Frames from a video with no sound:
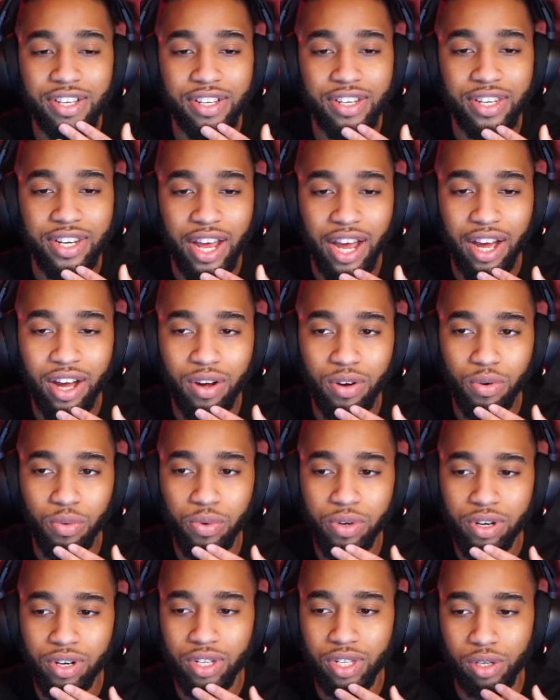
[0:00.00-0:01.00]
now
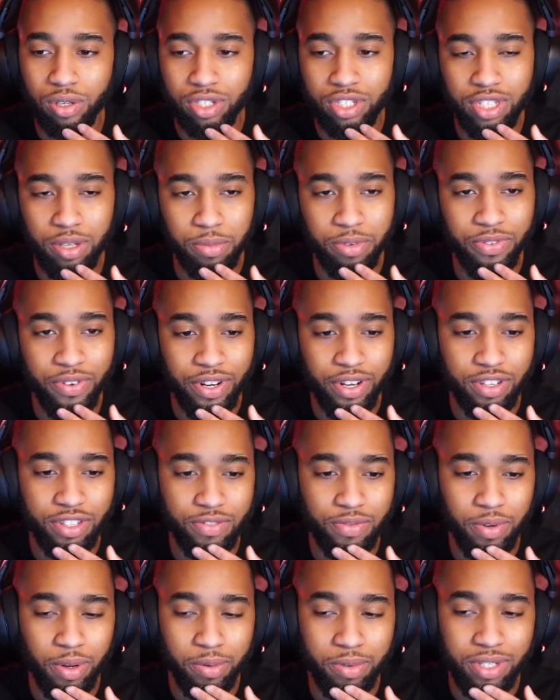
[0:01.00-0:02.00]
we are close to semifinals,
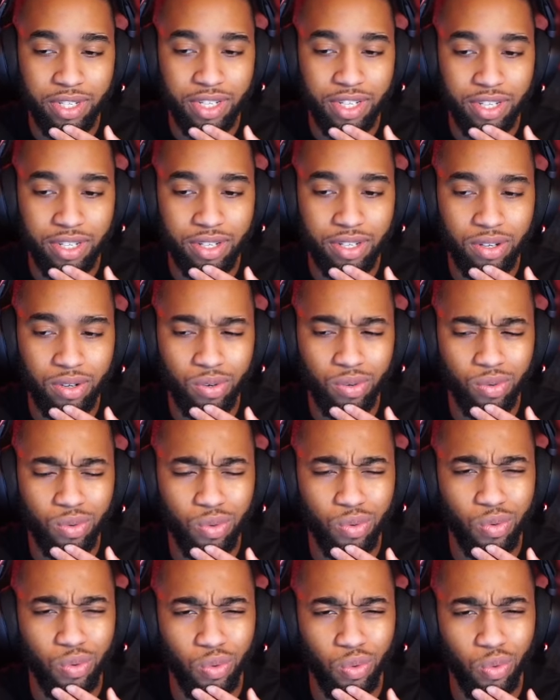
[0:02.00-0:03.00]
if I'm not mistaken.
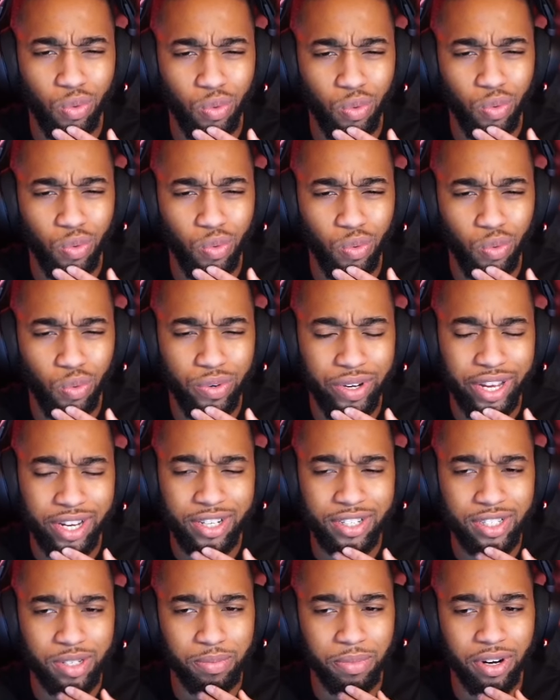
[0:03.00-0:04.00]
Ooh,
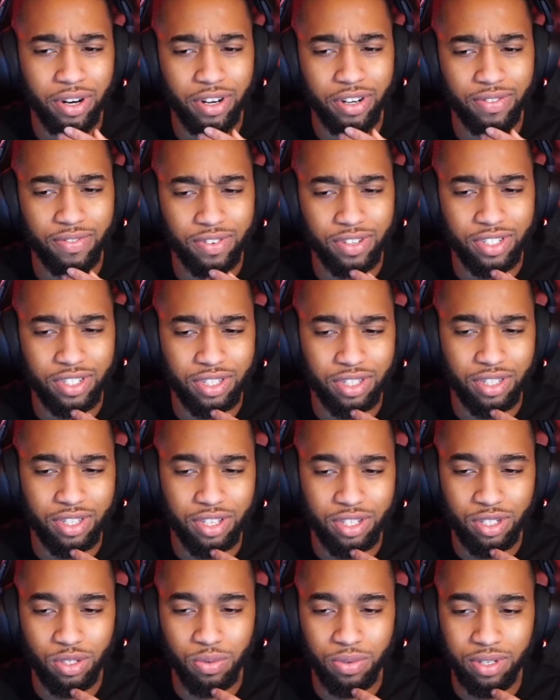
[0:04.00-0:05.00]
Dangers in My Heart versus
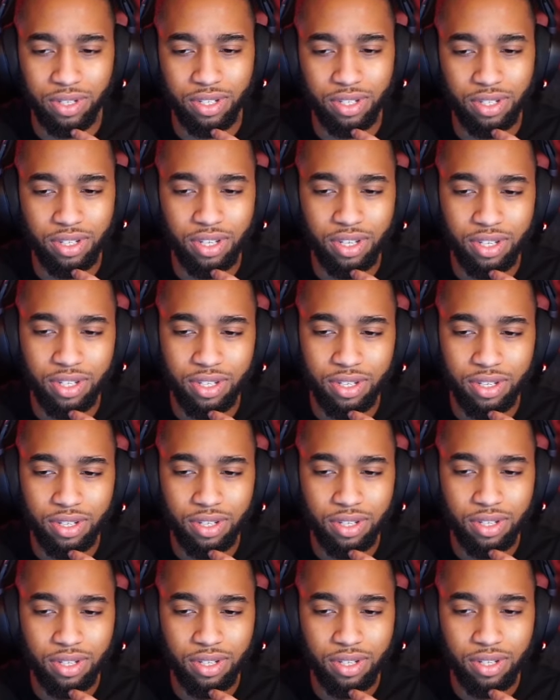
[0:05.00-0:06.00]
this one.
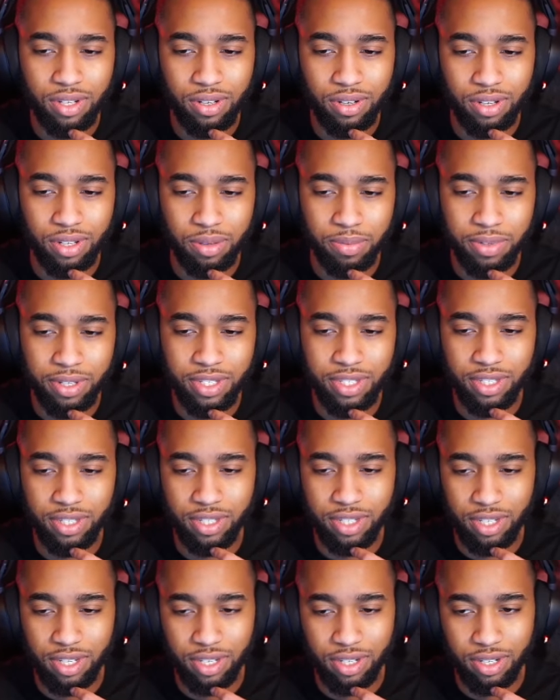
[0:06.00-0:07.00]
Hold on, let me listen to
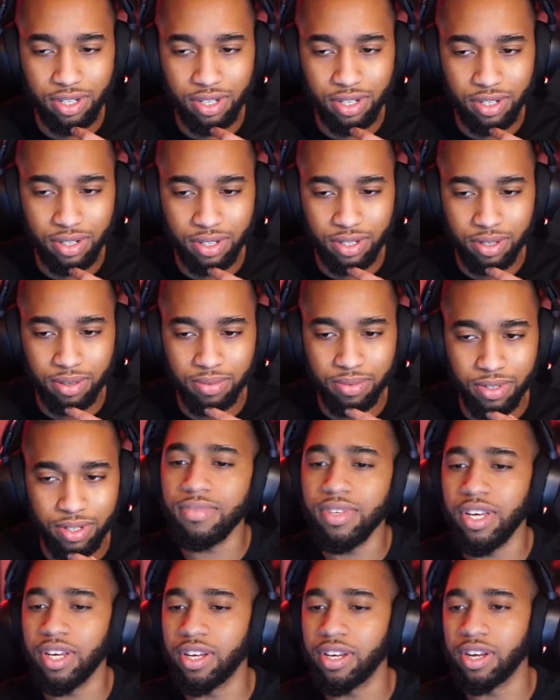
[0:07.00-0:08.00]
this again. Hold up.
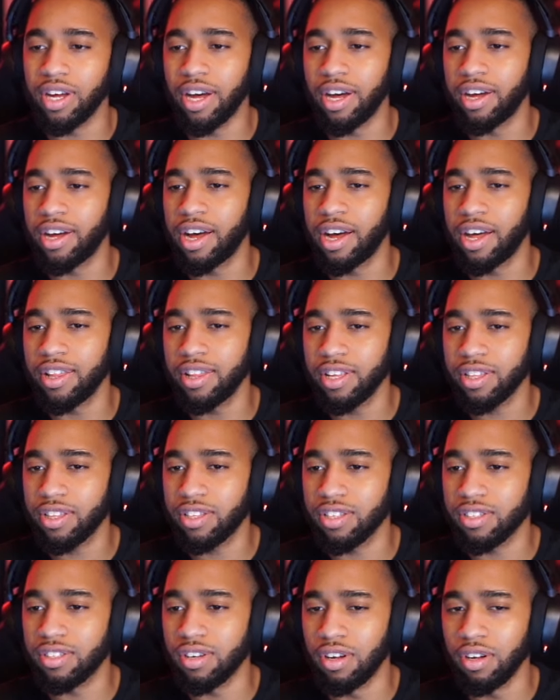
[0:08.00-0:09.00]
Yeah, I, I, like
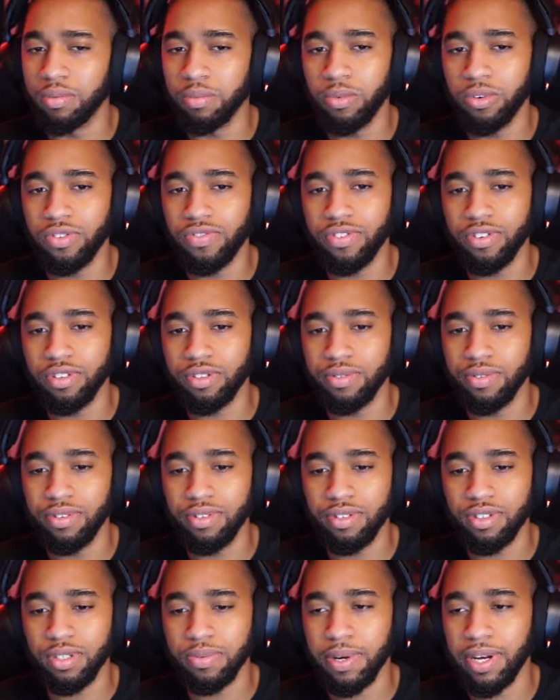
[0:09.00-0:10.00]
the song more for this one,
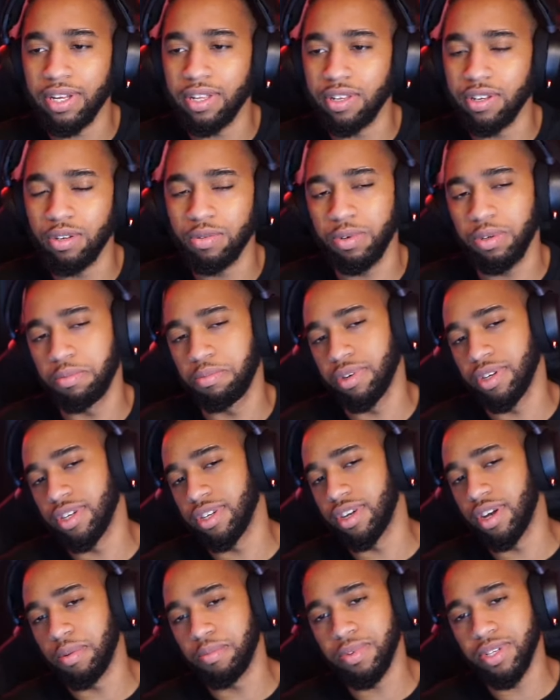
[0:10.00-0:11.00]
just about a little bit,
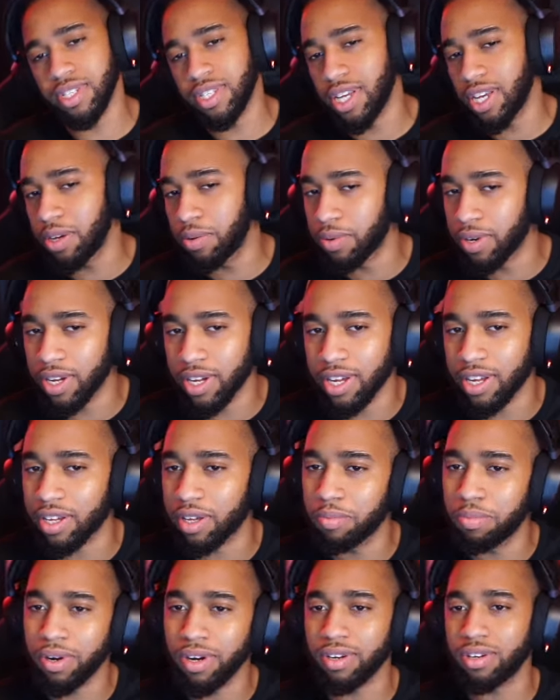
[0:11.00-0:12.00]
but I'm gonna say when I gotta
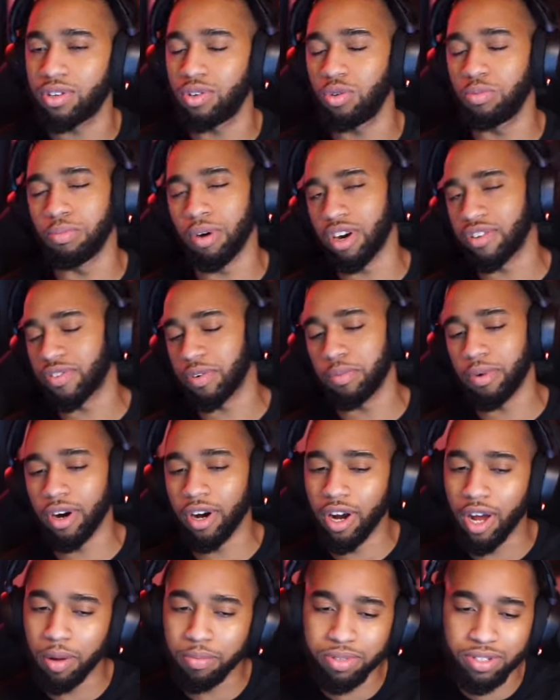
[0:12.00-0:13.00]
compare two bar for
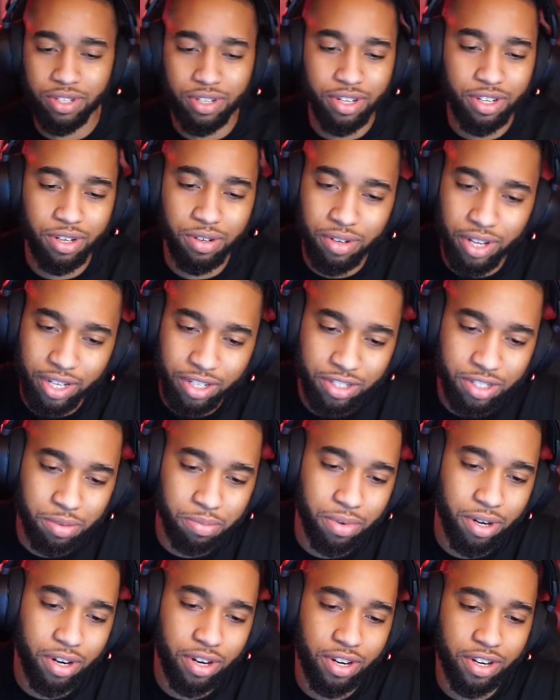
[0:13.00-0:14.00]
bar, I'm still gonna go Dangers in
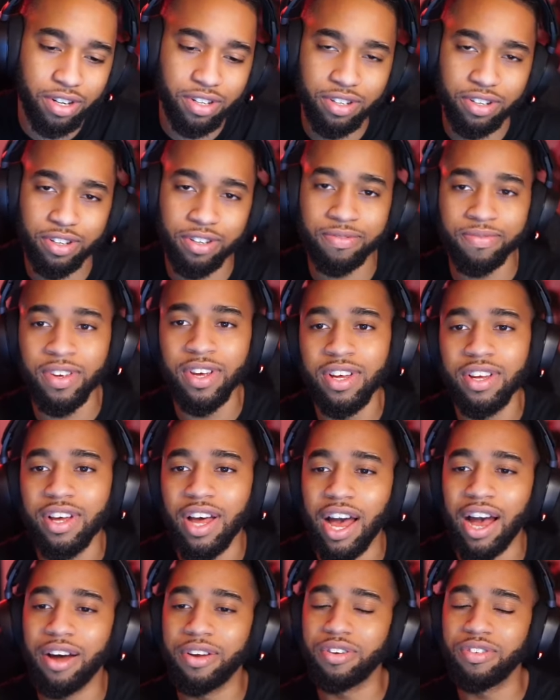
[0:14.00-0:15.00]
My Heart, you know.
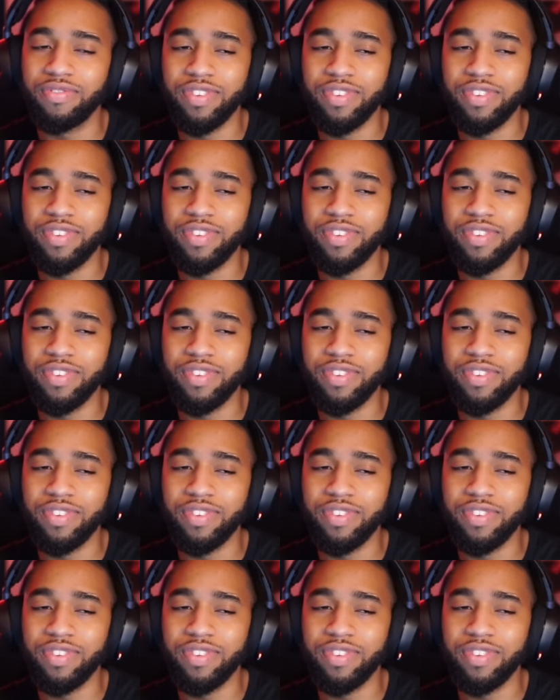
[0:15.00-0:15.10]
I don't know if